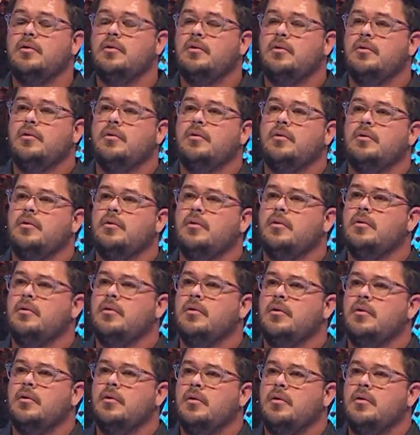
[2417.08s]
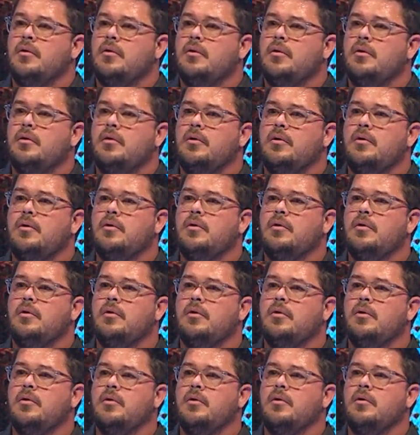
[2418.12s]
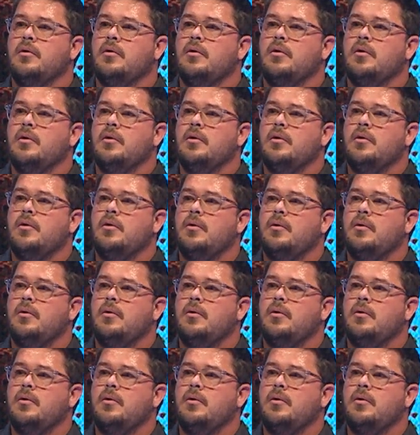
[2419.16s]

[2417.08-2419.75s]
Nothing is said.